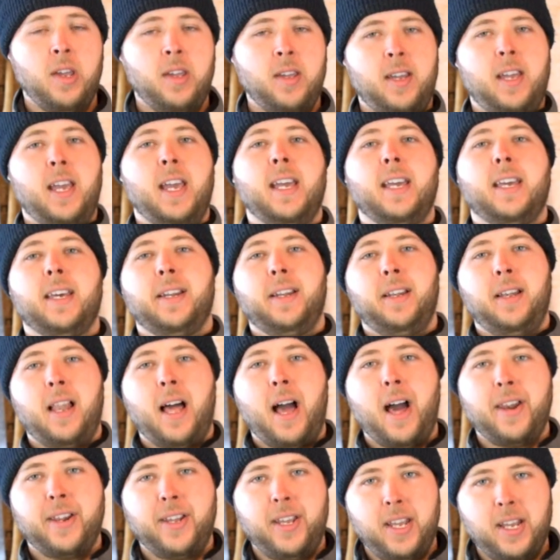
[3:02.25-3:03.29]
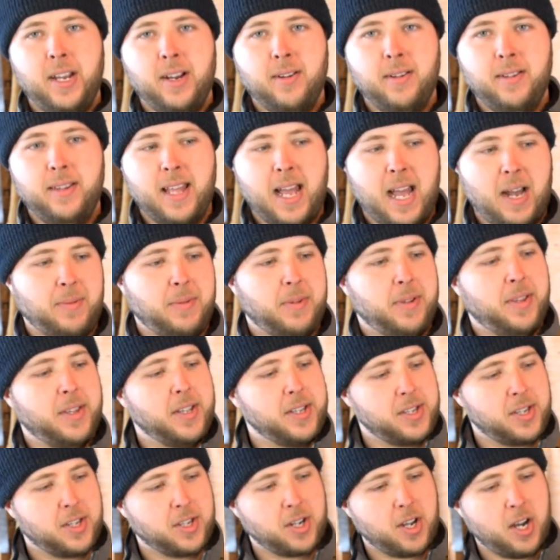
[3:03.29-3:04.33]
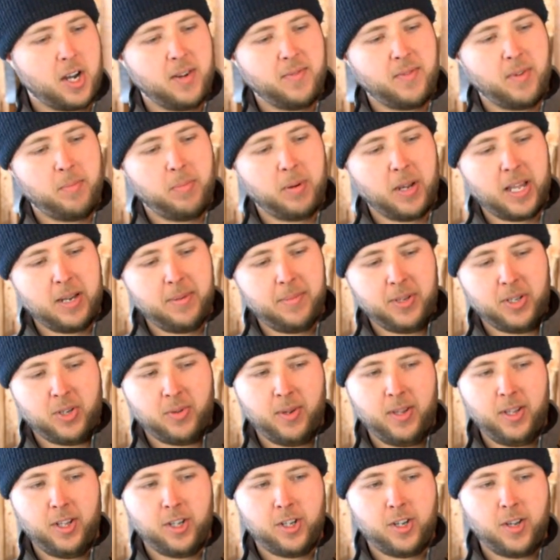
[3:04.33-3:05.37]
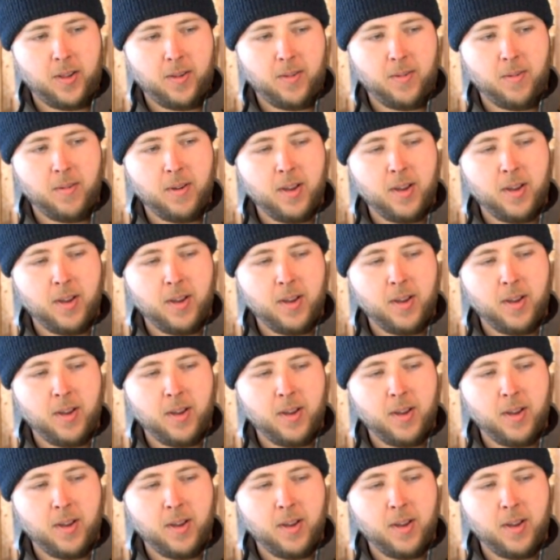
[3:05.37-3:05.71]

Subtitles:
you can't get a lot of gear in that one. This is kind of a blend between the two.